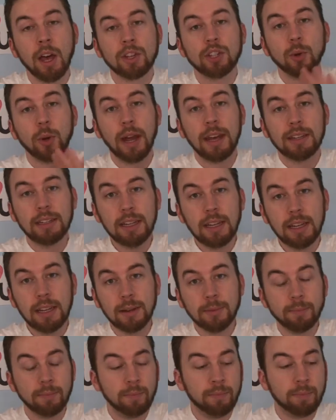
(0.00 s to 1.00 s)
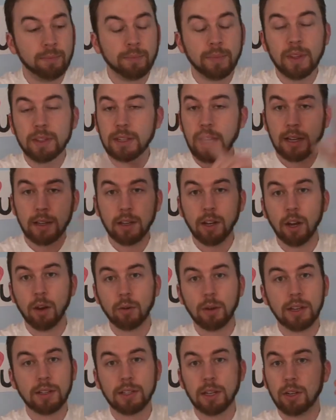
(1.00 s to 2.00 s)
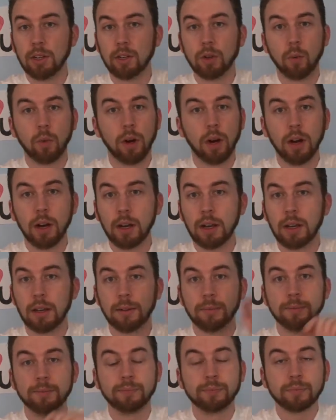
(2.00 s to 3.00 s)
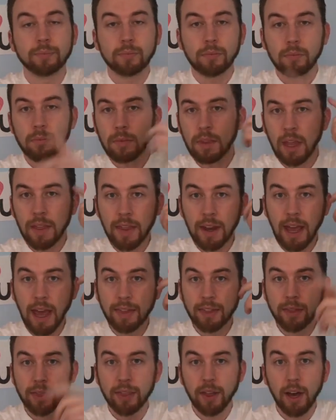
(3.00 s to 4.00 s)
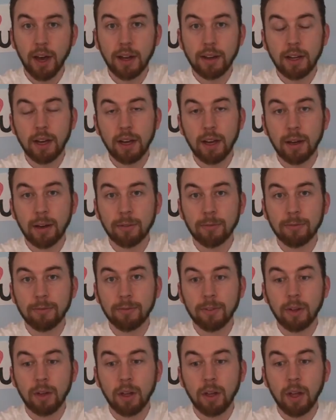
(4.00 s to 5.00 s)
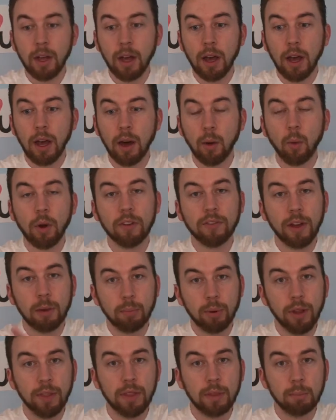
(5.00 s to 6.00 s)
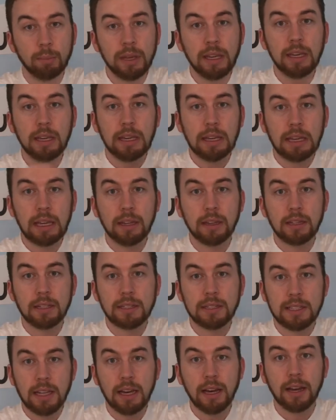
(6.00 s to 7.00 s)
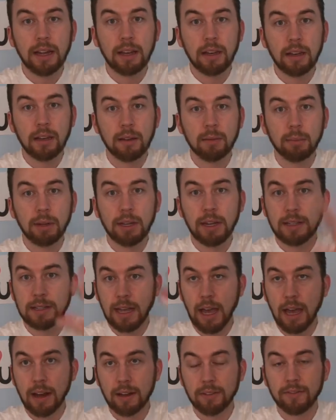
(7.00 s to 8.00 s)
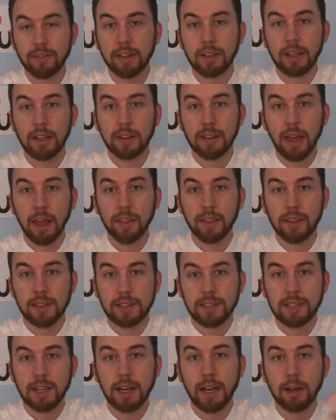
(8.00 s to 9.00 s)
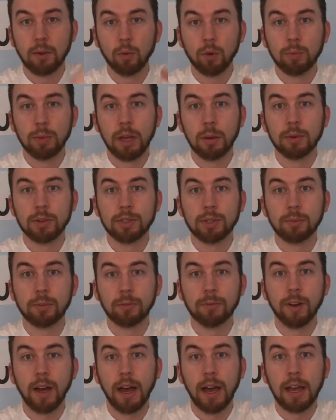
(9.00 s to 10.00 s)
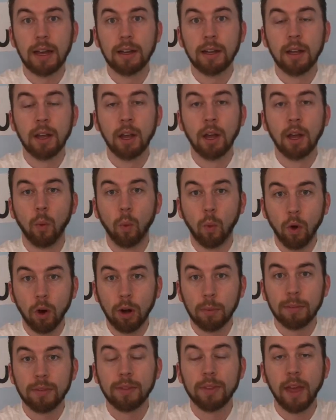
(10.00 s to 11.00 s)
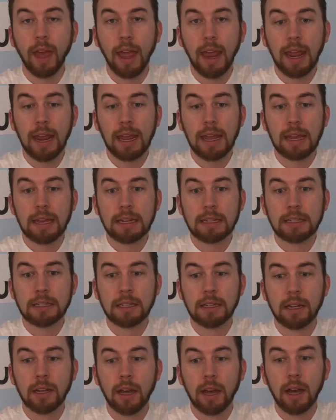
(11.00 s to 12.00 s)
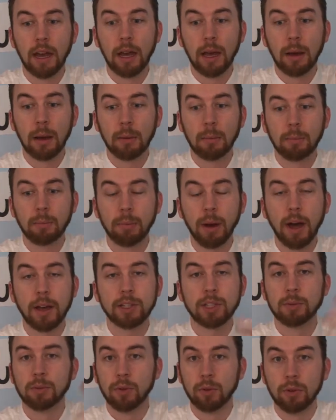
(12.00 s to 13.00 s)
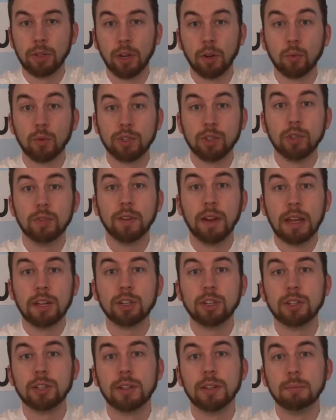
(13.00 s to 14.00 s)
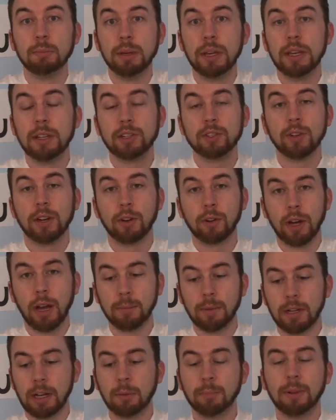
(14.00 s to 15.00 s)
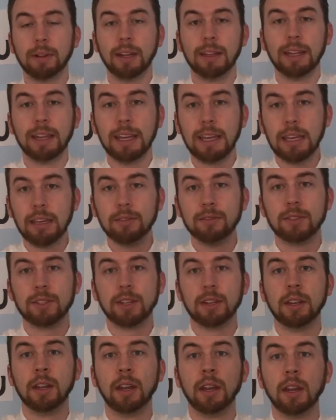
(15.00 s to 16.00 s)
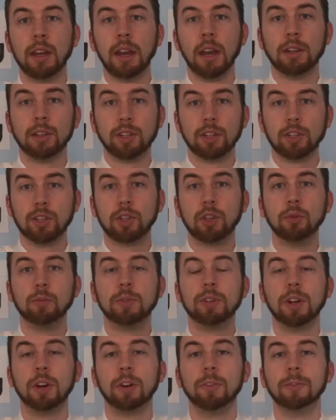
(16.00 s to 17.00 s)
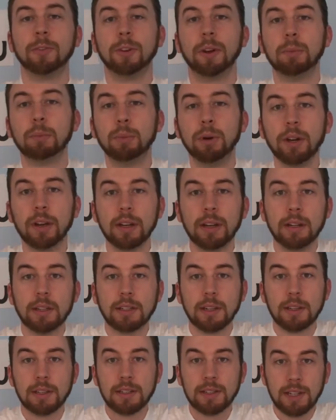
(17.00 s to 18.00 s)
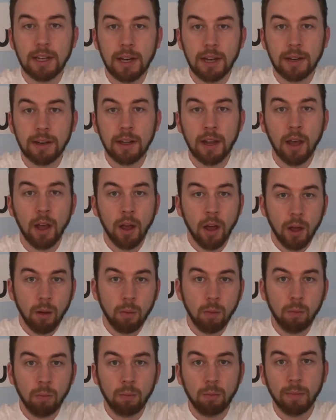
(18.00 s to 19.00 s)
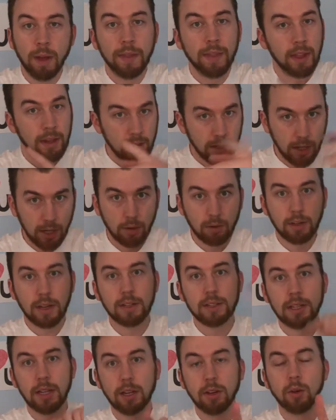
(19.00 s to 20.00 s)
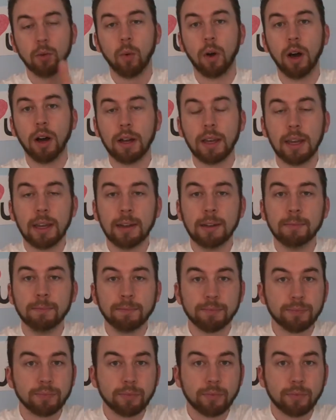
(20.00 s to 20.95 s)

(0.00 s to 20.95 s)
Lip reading: So what I did is I, you know, continued to walk, and then I had the thought of, what if I put the bee in the sun? Because I had a feeling that the sun would be able to provide warmth and possible, you know, rejuvenation to the bee. So I grabbed a couple of leaves and just scooped it over and put it into the sun, and then, you know, continued walking.